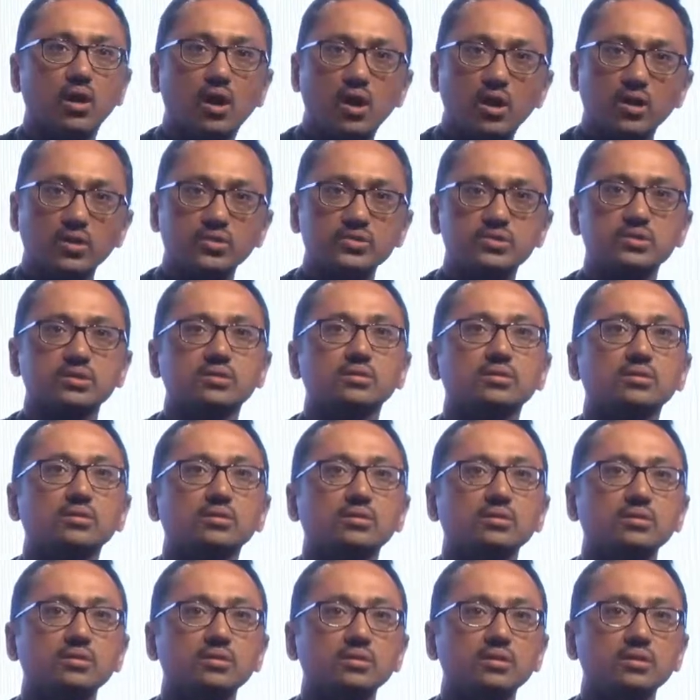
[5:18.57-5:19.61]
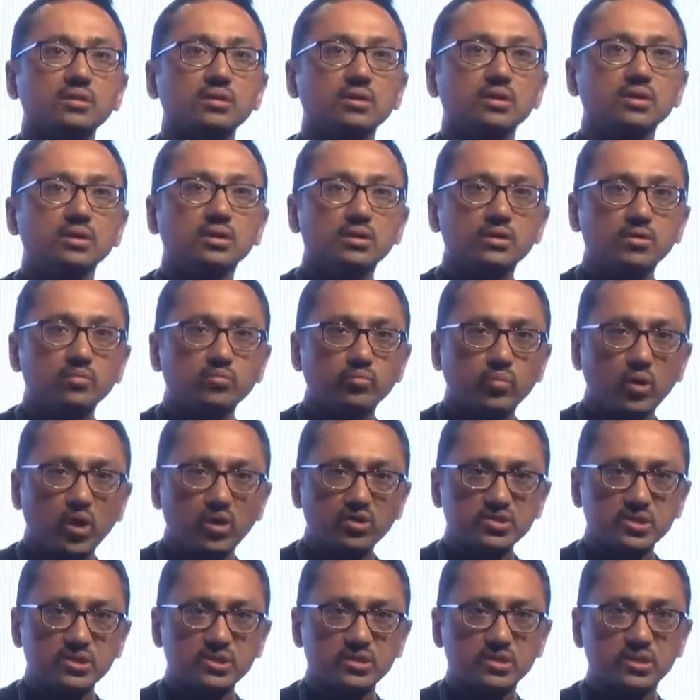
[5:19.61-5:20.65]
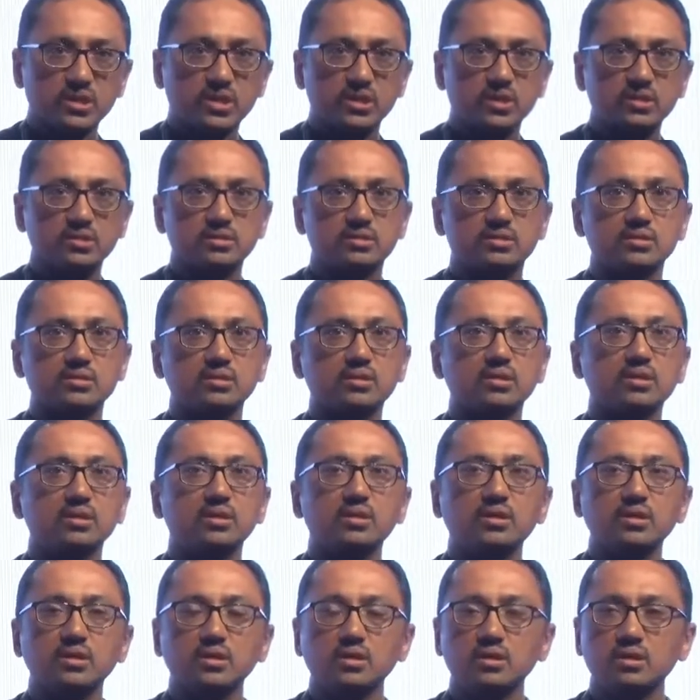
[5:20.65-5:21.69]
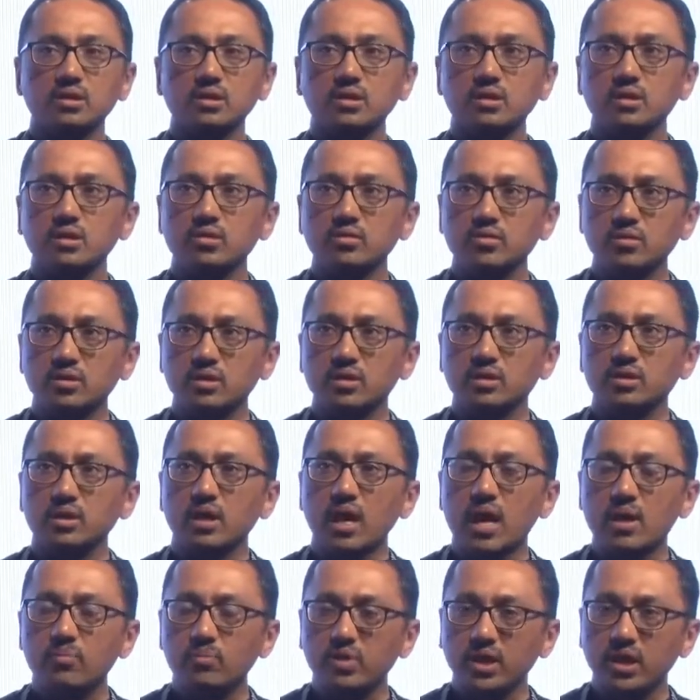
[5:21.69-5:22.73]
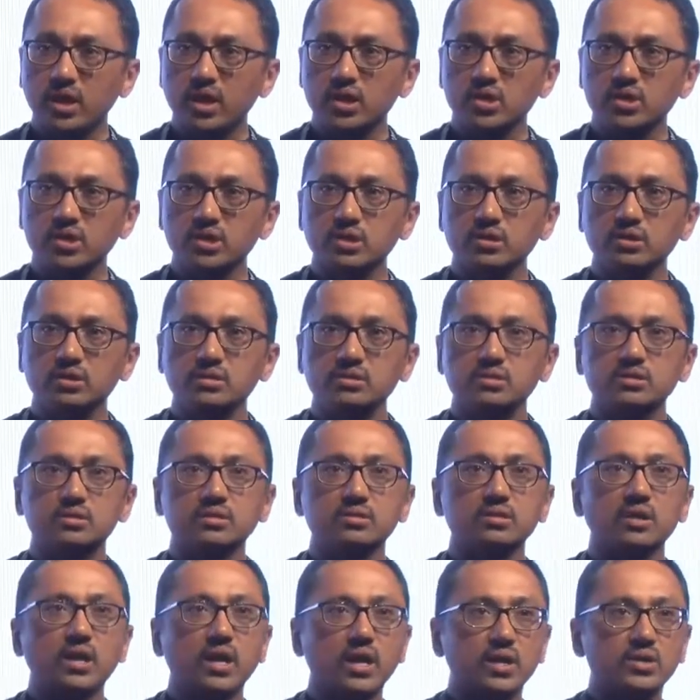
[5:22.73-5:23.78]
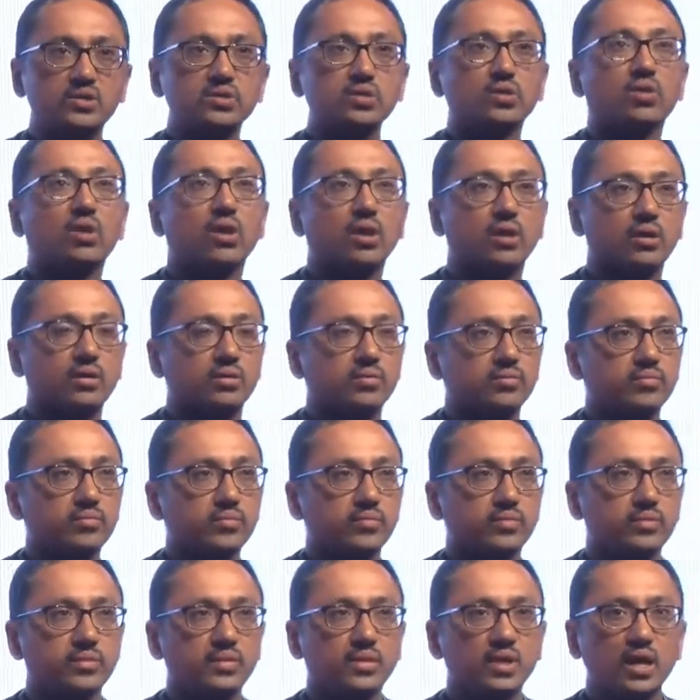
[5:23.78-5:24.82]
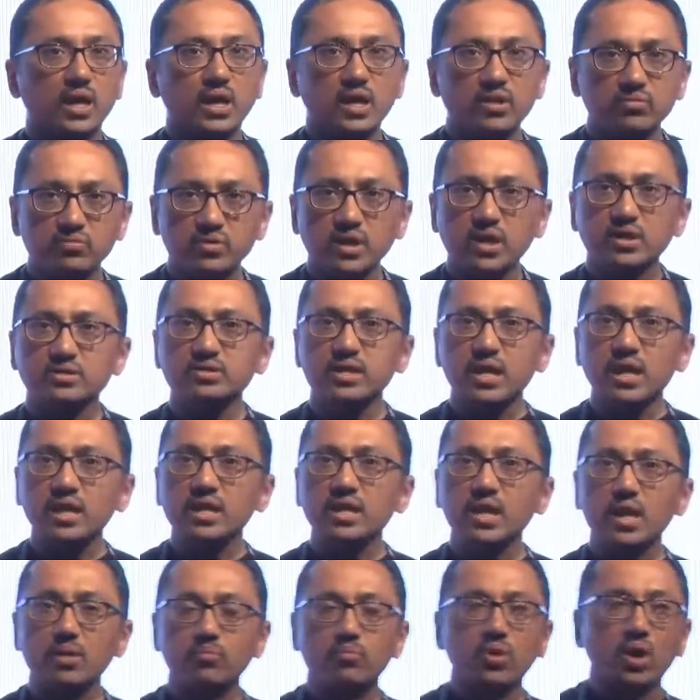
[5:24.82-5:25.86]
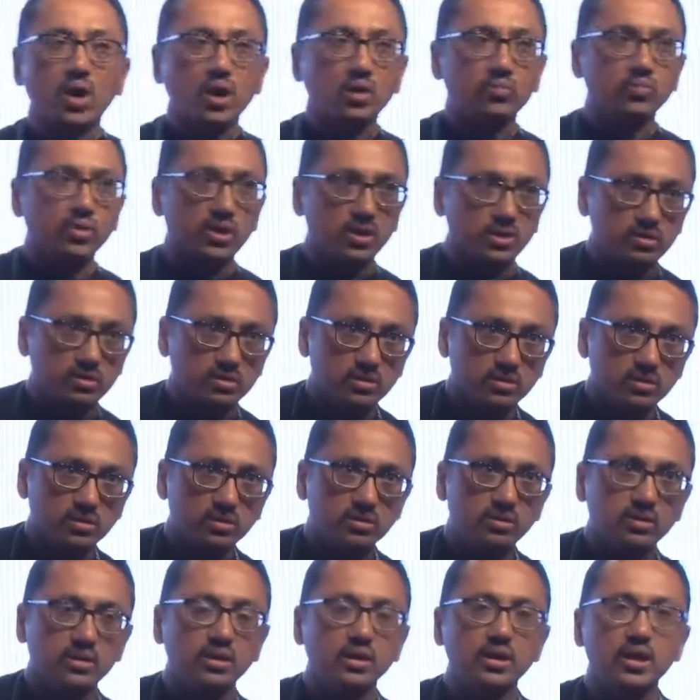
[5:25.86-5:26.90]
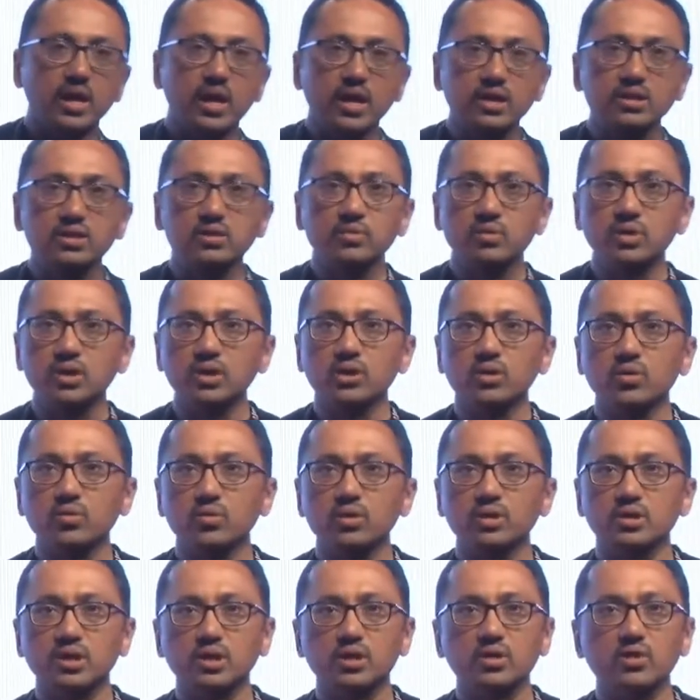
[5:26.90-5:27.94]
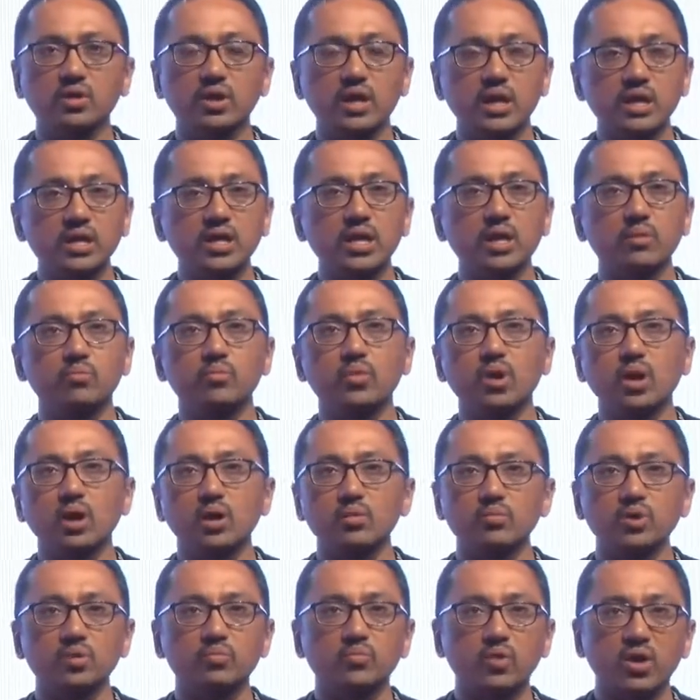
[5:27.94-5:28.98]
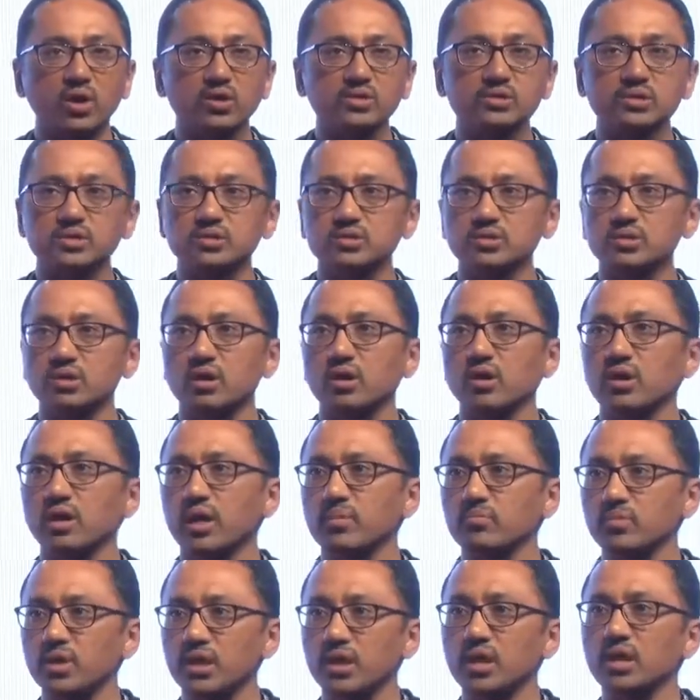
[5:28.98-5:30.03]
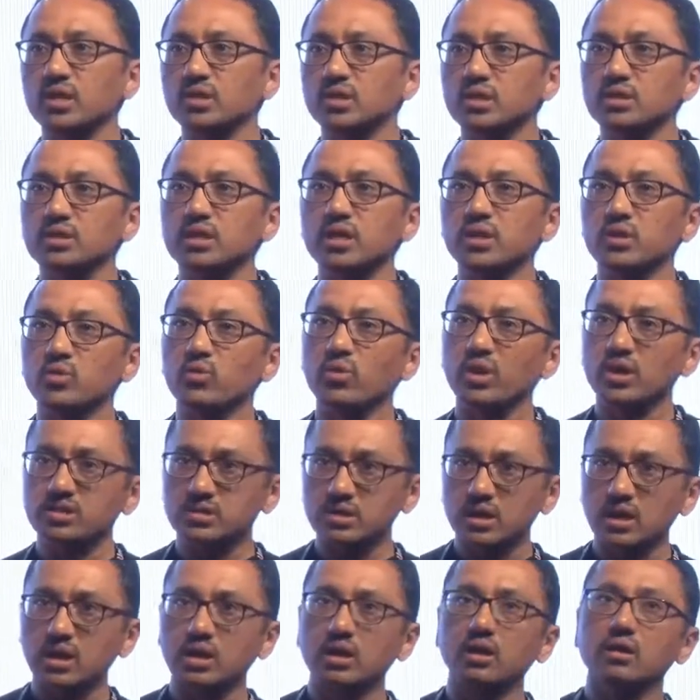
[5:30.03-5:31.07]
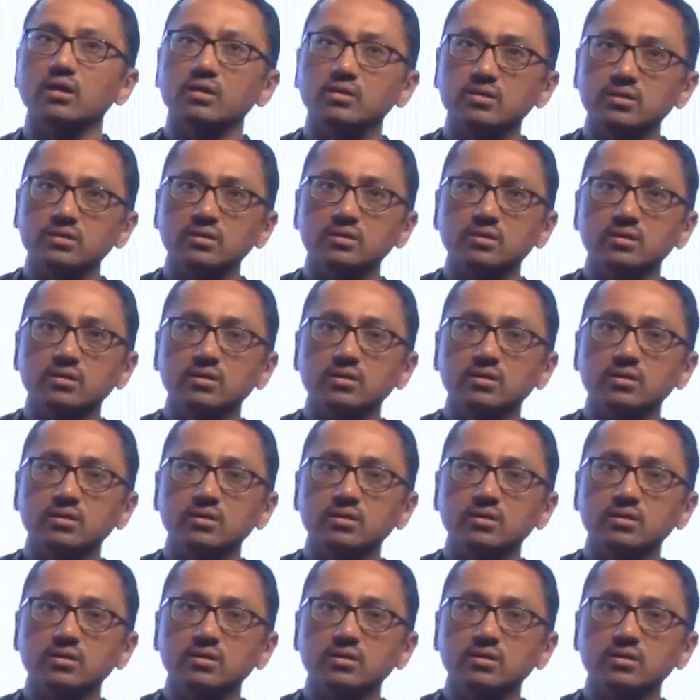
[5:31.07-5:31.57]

logs, processes, applications, and so on. And if there is any abnormal activity over there or any abnormal process or application, then you raise an alert.